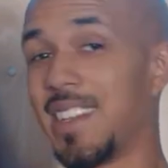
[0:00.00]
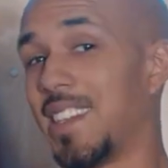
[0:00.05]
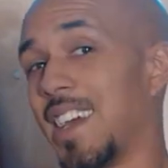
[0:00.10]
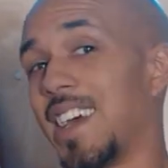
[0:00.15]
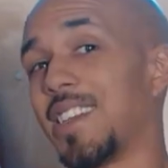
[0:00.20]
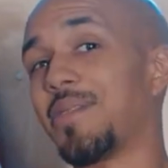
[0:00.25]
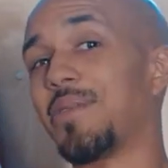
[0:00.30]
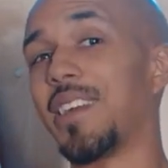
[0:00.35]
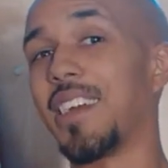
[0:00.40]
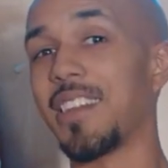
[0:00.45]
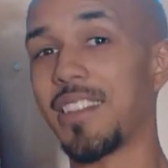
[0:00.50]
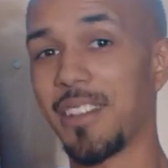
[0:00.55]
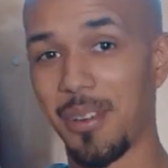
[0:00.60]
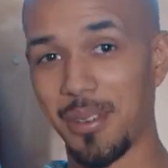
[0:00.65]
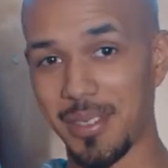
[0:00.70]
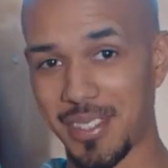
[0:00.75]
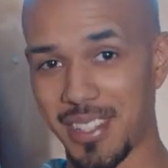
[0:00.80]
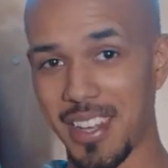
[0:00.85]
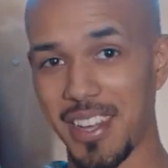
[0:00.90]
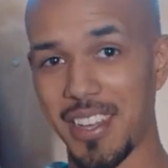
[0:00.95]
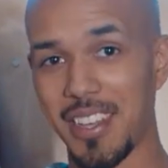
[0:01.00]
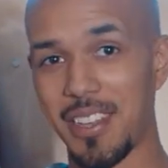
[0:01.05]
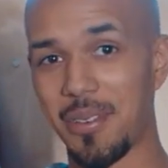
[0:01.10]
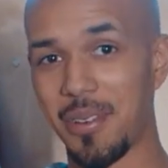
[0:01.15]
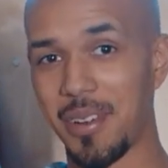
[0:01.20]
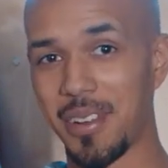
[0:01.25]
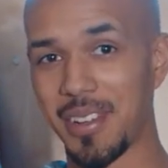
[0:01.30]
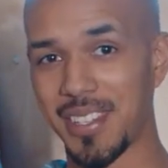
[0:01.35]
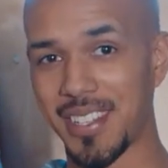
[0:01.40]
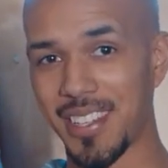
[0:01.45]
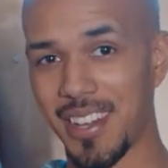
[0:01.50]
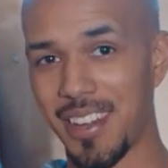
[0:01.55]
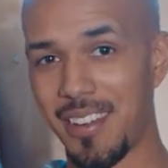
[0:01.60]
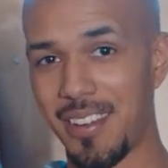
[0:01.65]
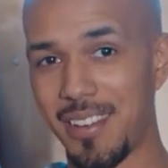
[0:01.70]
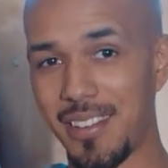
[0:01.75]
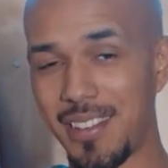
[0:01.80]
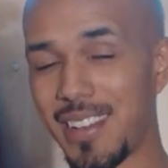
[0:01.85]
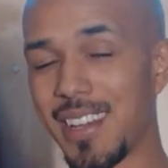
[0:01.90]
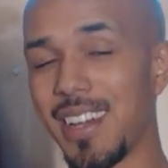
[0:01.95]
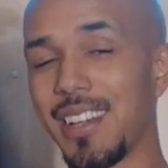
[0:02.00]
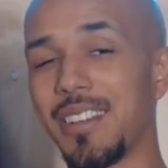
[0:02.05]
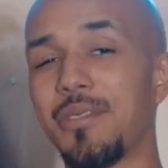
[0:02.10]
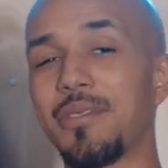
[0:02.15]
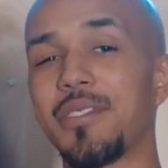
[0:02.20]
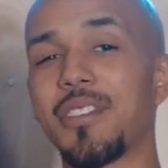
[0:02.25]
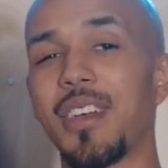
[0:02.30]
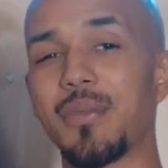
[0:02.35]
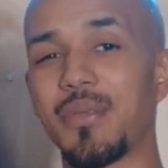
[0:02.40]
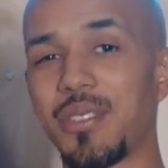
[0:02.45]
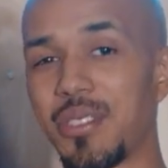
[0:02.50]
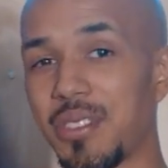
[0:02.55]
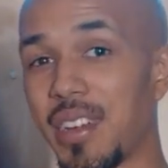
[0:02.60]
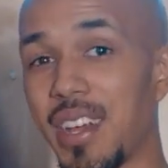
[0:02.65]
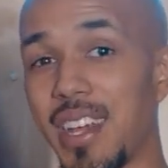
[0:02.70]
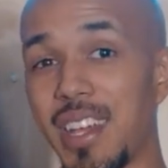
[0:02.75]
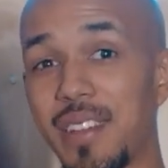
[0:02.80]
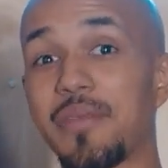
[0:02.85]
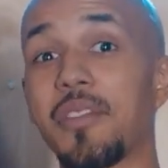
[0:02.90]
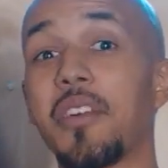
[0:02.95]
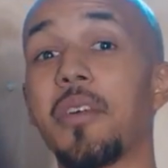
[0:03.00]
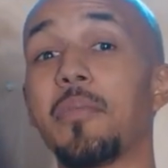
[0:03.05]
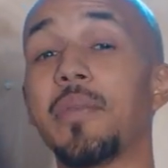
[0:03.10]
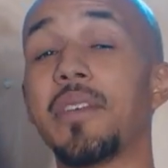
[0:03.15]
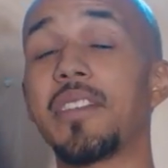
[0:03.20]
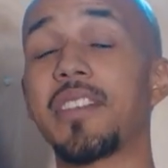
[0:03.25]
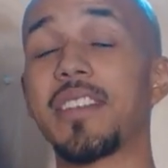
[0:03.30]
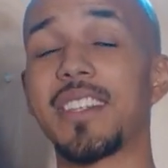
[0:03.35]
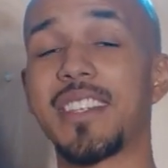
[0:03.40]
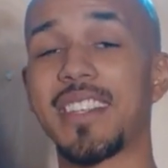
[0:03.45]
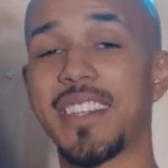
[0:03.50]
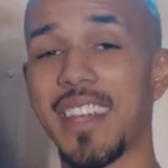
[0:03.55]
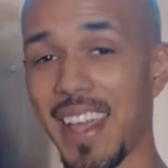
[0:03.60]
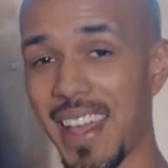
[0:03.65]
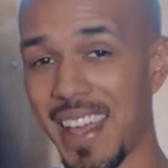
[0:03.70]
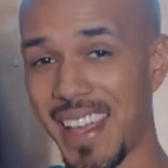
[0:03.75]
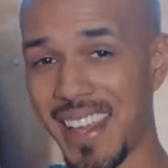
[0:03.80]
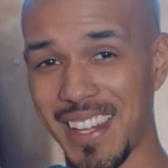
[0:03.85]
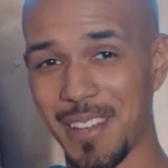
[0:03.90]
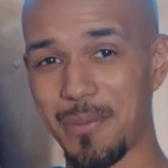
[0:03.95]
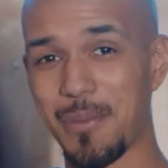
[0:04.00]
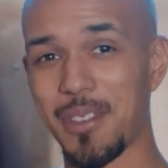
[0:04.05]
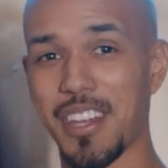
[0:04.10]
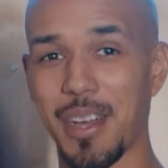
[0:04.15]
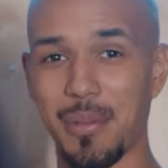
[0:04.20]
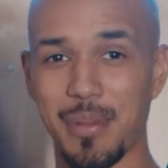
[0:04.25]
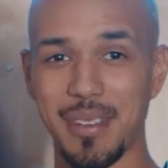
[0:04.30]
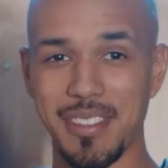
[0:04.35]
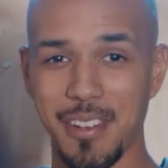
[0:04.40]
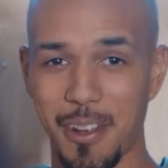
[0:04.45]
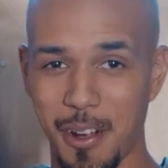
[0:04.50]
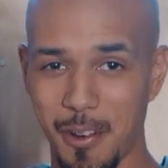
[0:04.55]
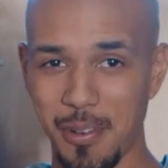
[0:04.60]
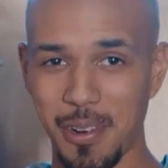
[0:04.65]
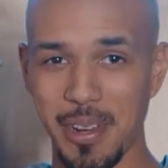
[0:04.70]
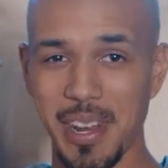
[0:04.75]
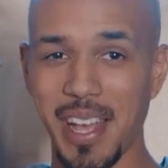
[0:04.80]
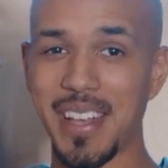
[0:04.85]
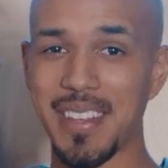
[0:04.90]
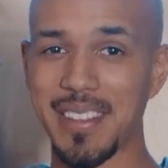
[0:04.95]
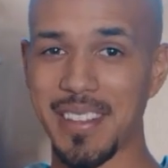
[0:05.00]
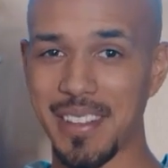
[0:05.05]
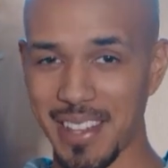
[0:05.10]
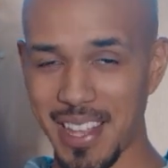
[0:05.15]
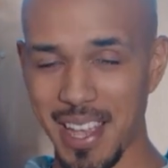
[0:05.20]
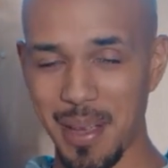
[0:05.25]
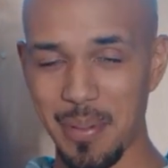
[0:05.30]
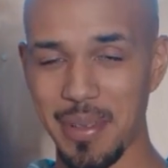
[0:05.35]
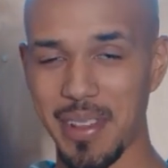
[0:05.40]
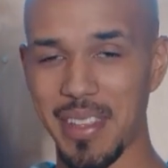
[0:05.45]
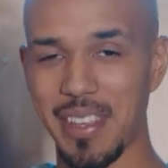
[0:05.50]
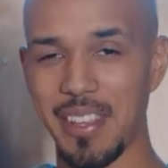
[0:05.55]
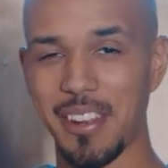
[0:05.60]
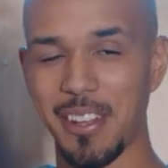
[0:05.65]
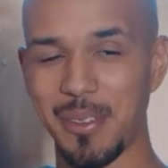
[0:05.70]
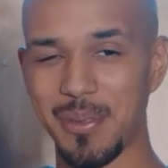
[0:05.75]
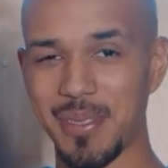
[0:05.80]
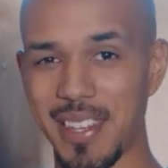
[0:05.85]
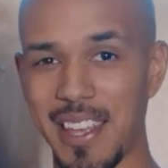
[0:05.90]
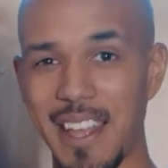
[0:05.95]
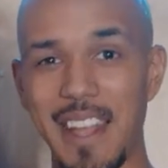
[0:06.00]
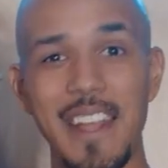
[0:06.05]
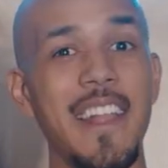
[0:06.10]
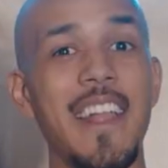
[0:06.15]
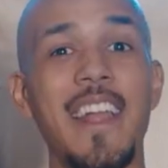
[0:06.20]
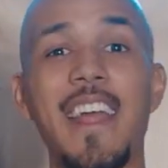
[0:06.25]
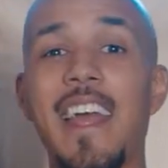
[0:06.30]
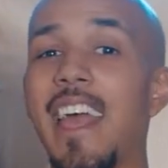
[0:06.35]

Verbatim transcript: That's what they don't tell you on the song. You gotta do something strange for a piece of change to become an overnight celebrity, you know what I'm saying?